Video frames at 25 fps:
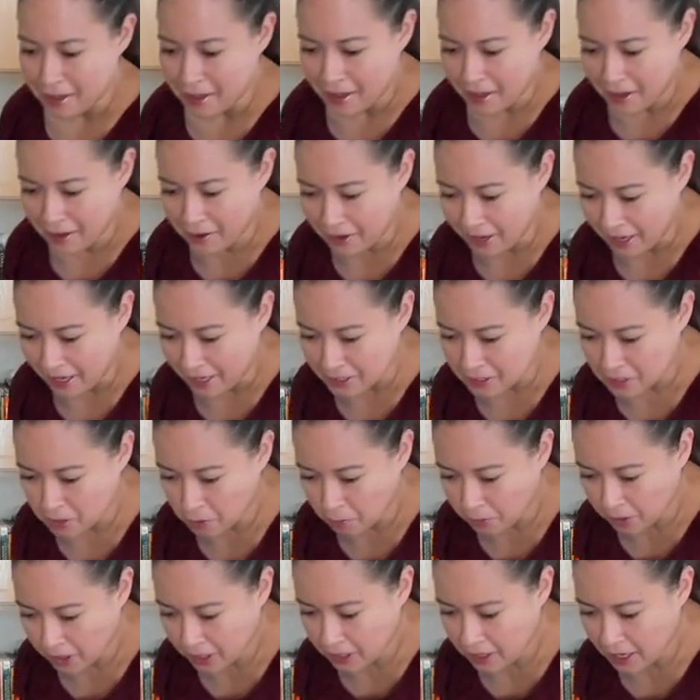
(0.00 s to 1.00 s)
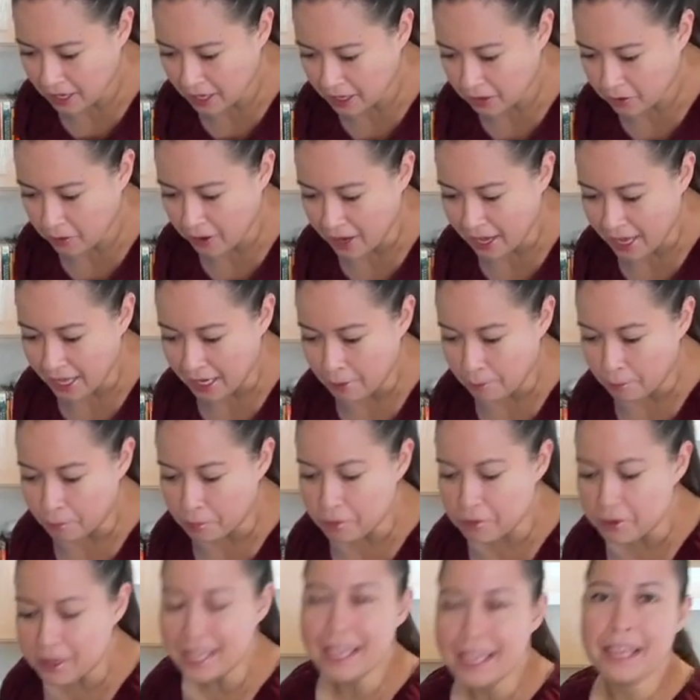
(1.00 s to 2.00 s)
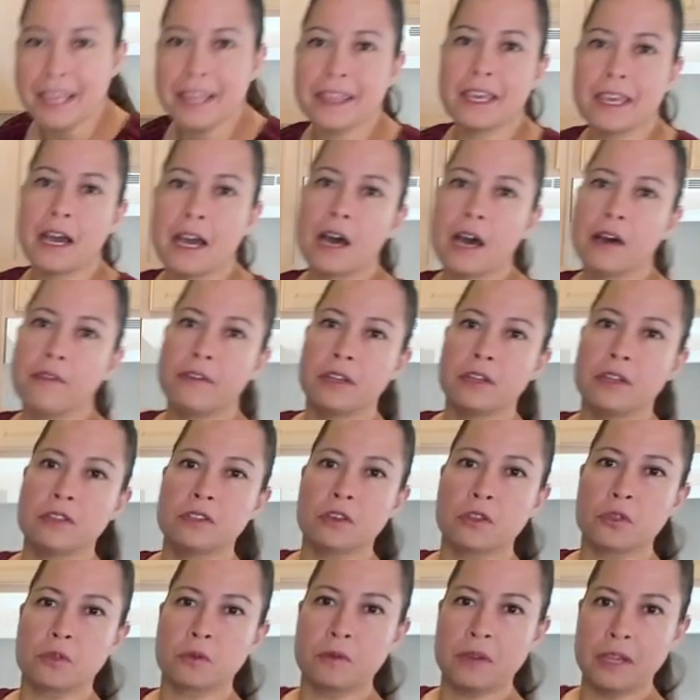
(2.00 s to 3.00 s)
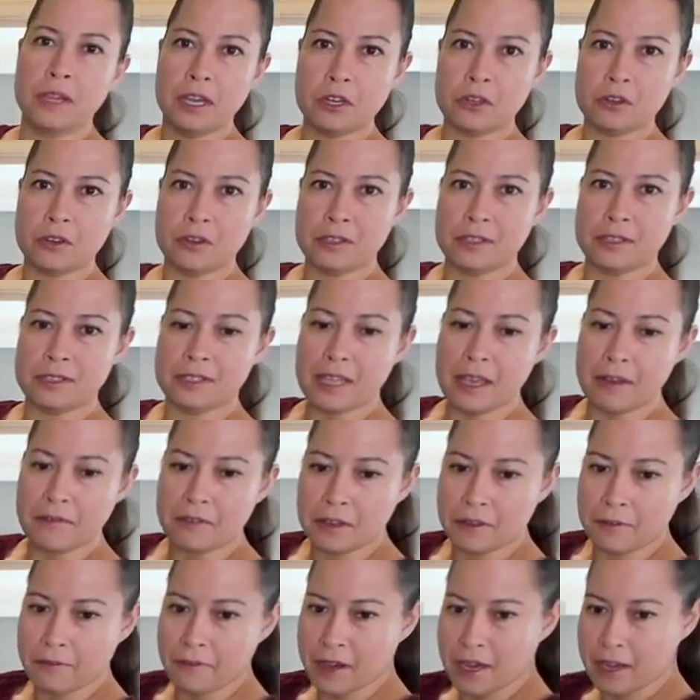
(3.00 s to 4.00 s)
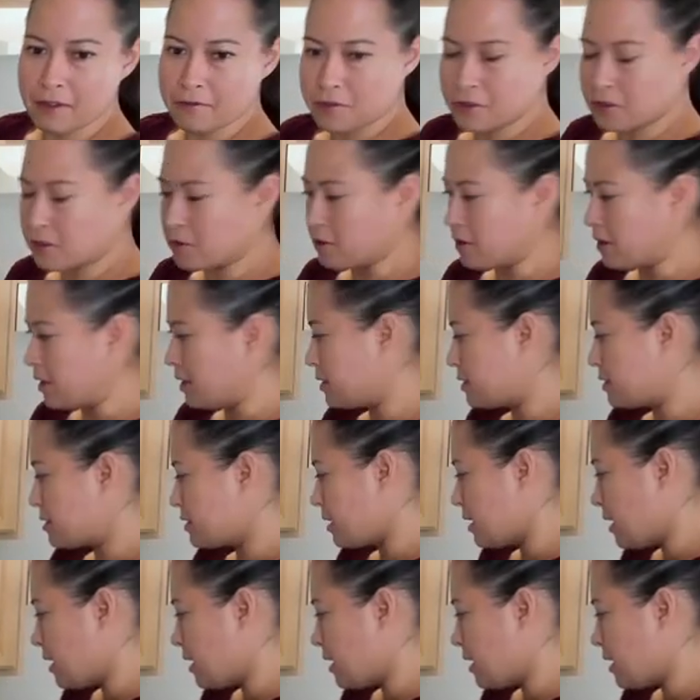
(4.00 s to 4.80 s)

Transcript: Okay, so we're gonna go ahead and preheat the oven to 375 degrees.